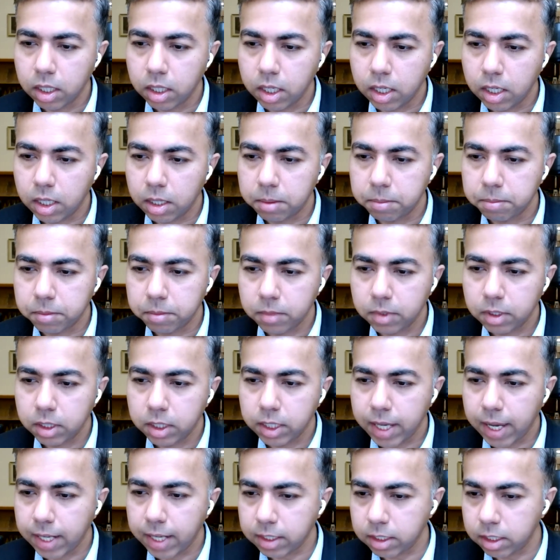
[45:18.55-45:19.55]

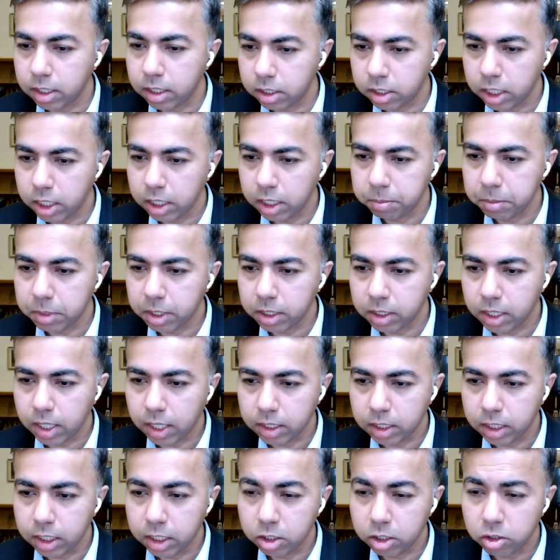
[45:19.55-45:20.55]
the access statement
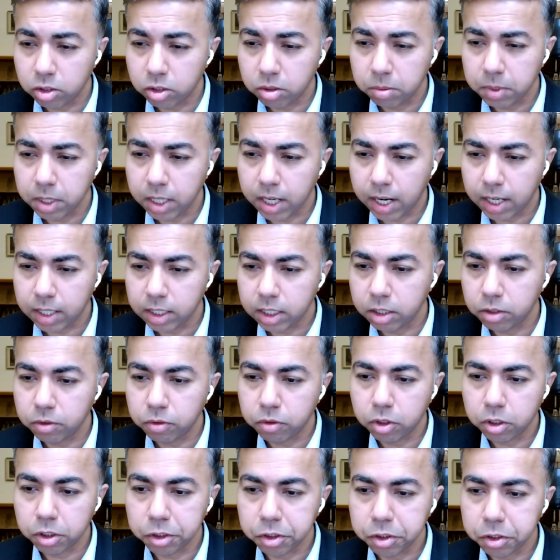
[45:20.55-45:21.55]
that needs to be added
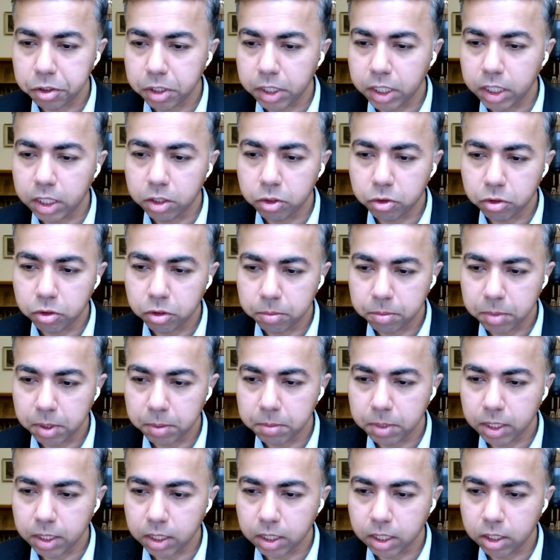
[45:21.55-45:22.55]
for green root
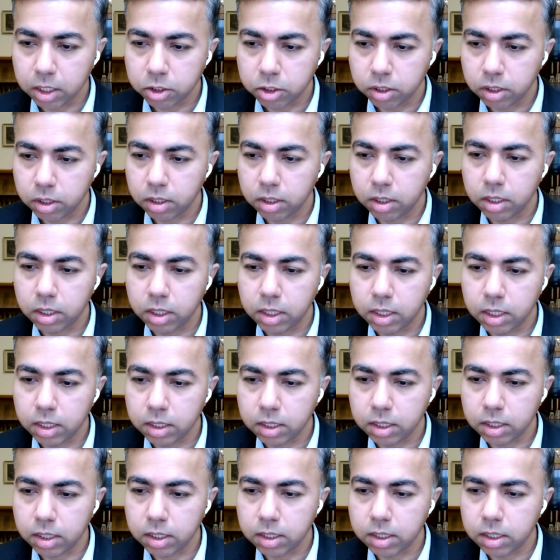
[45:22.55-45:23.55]
publication
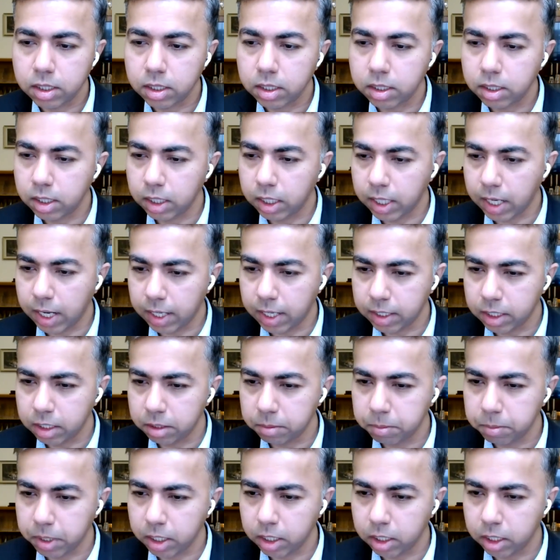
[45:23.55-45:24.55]
is the
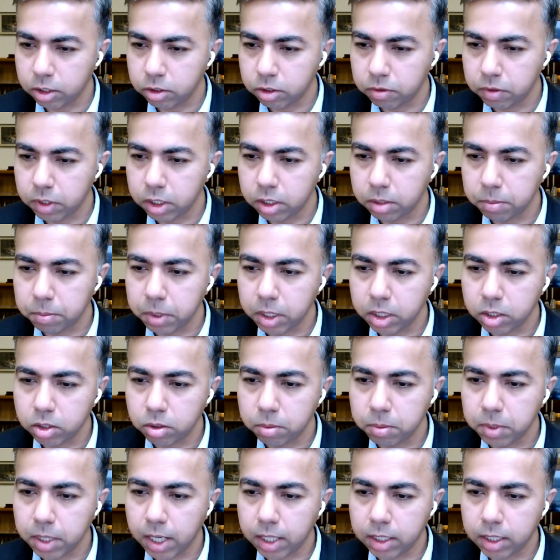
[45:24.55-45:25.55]
header page, which appears
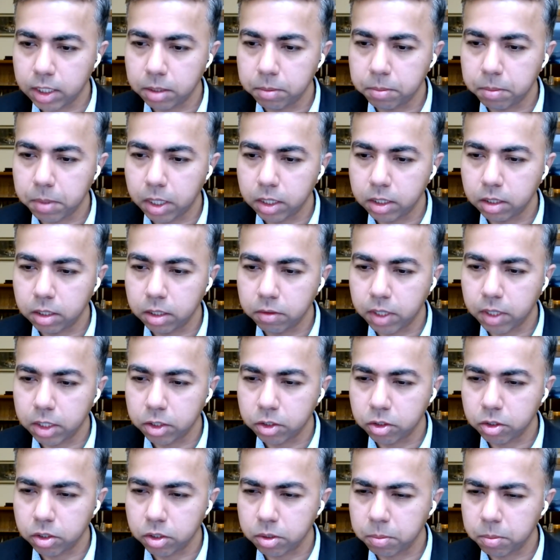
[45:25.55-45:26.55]
to be added by the
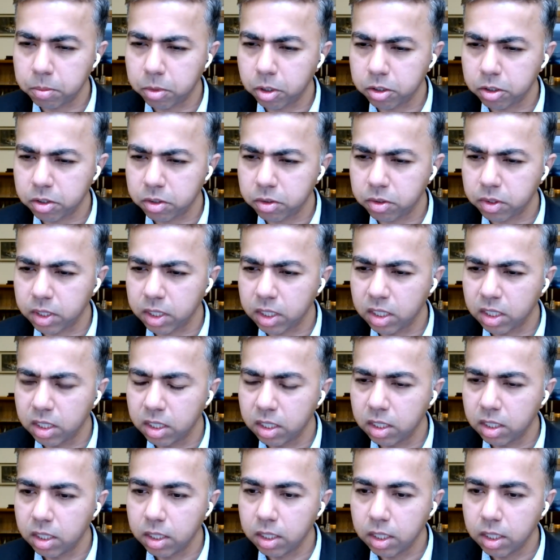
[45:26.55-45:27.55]
Waitrose repository.